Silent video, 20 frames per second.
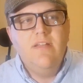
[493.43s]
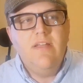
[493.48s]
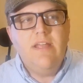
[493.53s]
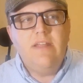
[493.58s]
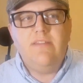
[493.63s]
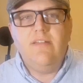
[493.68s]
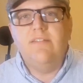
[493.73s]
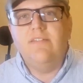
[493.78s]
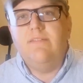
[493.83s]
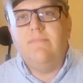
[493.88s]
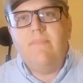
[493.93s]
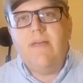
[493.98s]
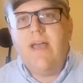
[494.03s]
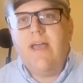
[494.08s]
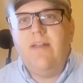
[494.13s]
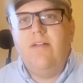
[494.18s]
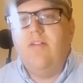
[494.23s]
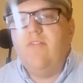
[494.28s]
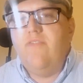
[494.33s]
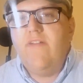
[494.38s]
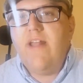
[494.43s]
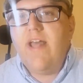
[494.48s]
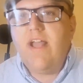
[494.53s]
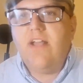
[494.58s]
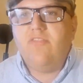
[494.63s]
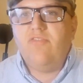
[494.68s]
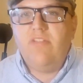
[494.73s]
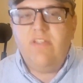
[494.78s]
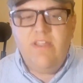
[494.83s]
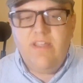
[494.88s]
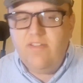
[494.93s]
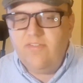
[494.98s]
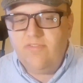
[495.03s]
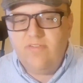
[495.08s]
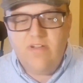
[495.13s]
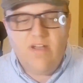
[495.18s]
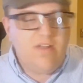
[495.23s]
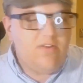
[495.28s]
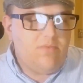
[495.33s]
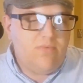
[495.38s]
it doesn't matter if it actually is
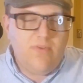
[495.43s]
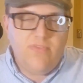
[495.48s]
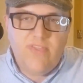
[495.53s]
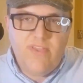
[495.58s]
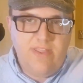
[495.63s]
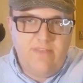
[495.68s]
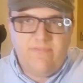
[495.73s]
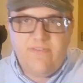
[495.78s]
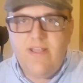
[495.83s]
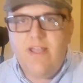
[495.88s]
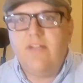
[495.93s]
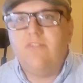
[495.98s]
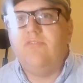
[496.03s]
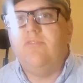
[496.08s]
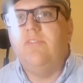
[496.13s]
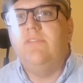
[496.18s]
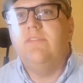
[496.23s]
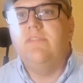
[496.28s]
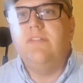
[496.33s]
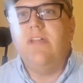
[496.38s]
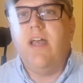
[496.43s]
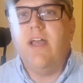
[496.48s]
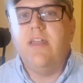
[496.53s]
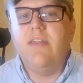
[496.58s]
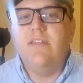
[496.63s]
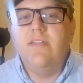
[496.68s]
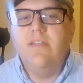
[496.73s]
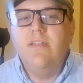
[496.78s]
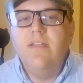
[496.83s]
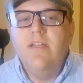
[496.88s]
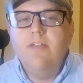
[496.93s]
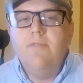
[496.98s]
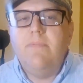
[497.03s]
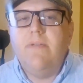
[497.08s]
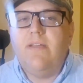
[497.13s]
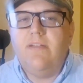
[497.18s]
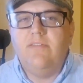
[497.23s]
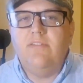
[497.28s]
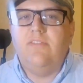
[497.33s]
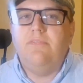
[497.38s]
or not, or what they even actually said,
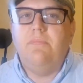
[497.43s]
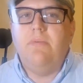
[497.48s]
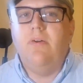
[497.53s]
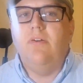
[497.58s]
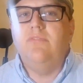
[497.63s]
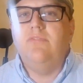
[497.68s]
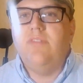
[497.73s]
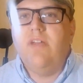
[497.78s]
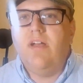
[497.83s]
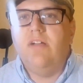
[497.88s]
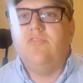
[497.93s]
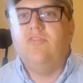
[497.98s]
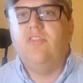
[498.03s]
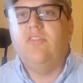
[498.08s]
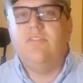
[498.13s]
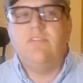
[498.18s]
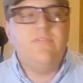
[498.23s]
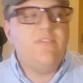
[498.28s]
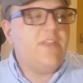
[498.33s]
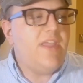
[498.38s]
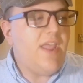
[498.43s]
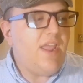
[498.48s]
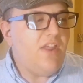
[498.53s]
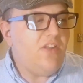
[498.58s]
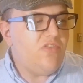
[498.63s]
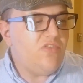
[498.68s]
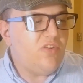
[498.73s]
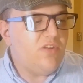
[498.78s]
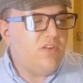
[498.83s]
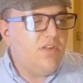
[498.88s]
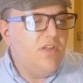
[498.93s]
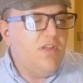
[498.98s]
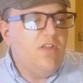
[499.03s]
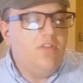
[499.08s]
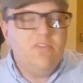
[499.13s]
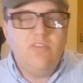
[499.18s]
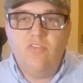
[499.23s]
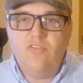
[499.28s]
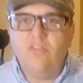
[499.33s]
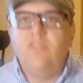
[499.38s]
because it's a post hoc justification
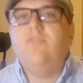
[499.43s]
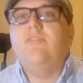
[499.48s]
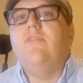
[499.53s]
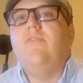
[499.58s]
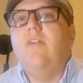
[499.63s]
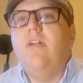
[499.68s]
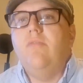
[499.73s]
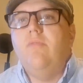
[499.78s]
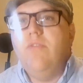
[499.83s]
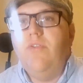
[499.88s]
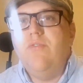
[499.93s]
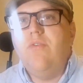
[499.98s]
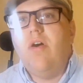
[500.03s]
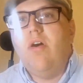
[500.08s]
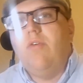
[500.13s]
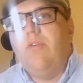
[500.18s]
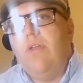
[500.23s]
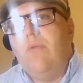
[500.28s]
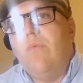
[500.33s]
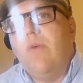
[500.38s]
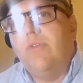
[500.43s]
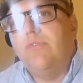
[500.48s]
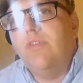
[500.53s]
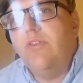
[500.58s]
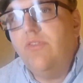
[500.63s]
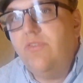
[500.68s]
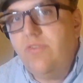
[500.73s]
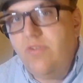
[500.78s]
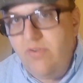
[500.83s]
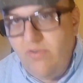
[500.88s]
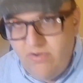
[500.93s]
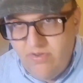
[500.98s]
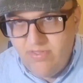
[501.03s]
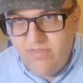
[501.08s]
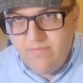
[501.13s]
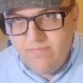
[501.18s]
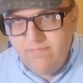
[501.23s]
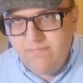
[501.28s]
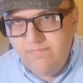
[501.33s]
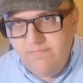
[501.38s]
to justify what you already want to do to
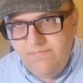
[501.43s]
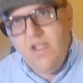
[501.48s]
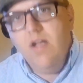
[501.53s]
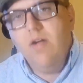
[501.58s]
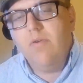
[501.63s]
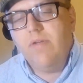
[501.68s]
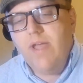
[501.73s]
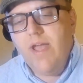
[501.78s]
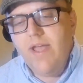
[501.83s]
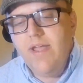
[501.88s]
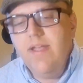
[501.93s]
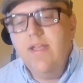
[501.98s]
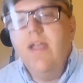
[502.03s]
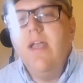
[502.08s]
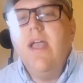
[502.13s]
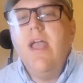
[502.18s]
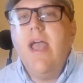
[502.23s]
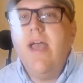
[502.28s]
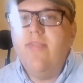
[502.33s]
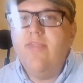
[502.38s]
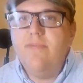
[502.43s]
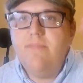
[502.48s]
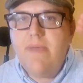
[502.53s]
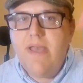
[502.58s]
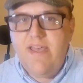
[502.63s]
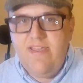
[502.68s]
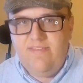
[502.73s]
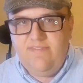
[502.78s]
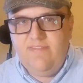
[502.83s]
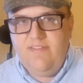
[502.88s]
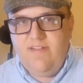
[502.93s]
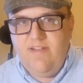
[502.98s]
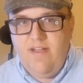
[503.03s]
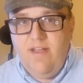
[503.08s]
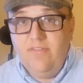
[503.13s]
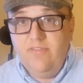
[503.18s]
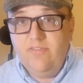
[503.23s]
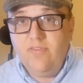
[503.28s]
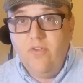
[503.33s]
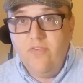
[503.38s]
them, okay? And the
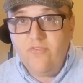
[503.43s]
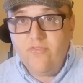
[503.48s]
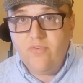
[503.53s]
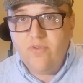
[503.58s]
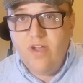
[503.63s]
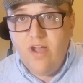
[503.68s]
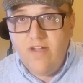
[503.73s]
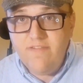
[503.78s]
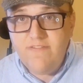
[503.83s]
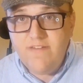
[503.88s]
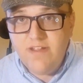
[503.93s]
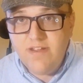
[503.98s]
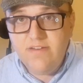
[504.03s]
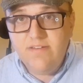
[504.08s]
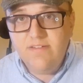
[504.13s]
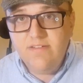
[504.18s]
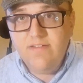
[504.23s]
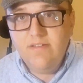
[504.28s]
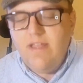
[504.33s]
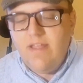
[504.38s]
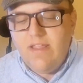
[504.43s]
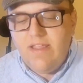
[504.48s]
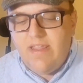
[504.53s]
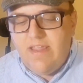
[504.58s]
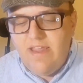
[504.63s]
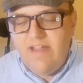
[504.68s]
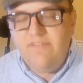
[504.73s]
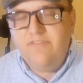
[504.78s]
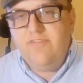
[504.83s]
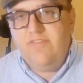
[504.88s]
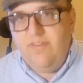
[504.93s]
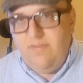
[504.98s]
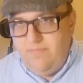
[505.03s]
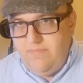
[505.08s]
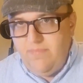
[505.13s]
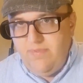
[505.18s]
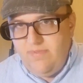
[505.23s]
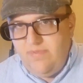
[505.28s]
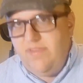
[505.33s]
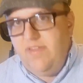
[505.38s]
Mastodon social covenant gives
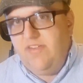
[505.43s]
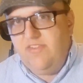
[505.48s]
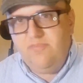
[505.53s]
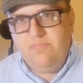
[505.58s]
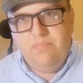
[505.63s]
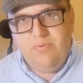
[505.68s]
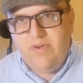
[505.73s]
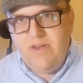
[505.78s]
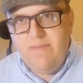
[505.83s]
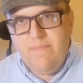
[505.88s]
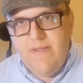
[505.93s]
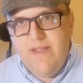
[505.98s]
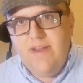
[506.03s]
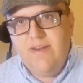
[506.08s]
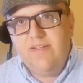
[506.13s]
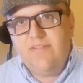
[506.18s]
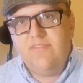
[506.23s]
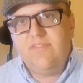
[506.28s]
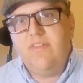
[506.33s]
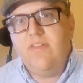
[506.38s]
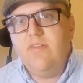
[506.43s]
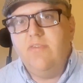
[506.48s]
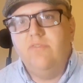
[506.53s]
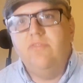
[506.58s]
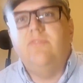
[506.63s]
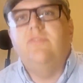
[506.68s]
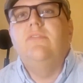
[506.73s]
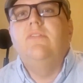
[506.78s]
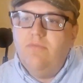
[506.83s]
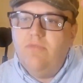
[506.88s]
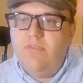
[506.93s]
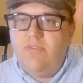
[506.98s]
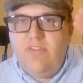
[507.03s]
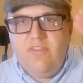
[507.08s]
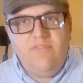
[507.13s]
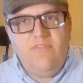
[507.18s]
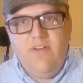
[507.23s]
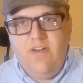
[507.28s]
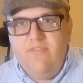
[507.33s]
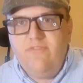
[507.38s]
them this pre-made excuse with
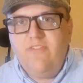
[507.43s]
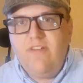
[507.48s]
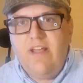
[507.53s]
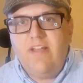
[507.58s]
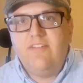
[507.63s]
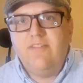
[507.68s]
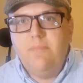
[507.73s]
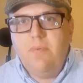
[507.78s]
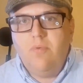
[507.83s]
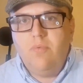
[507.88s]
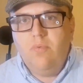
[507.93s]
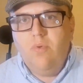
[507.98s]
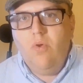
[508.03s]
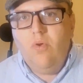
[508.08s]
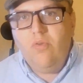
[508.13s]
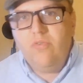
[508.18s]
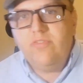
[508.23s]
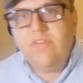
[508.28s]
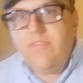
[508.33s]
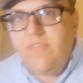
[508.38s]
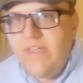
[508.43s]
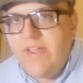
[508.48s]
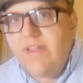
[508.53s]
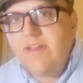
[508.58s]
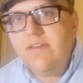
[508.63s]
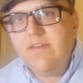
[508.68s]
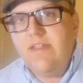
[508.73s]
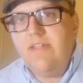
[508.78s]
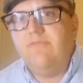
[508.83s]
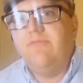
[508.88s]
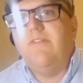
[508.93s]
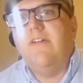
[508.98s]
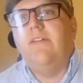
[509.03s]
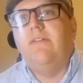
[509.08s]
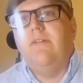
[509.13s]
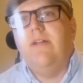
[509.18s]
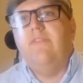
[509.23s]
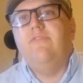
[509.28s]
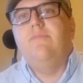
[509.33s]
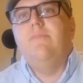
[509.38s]
these very flexible rules that they can
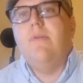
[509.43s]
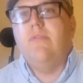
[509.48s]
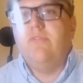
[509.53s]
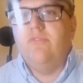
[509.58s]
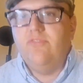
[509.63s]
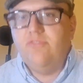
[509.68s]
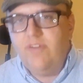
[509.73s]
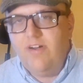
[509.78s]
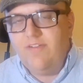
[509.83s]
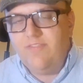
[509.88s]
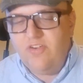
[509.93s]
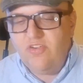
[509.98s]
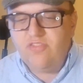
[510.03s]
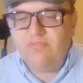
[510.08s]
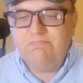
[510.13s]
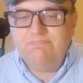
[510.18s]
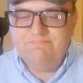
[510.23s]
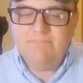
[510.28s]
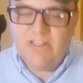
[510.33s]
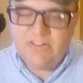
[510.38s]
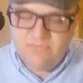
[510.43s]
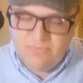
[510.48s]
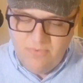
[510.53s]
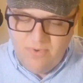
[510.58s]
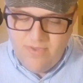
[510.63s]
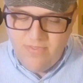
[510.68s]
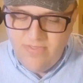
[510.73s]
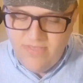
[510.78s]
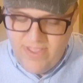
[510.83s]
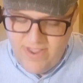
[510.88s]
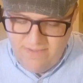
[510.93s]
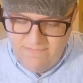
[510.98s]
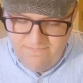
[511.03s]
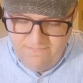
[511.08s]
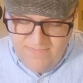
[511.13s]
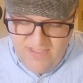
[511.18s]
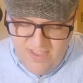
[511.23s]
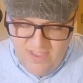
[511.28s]
defederate from other servers. That's one thing.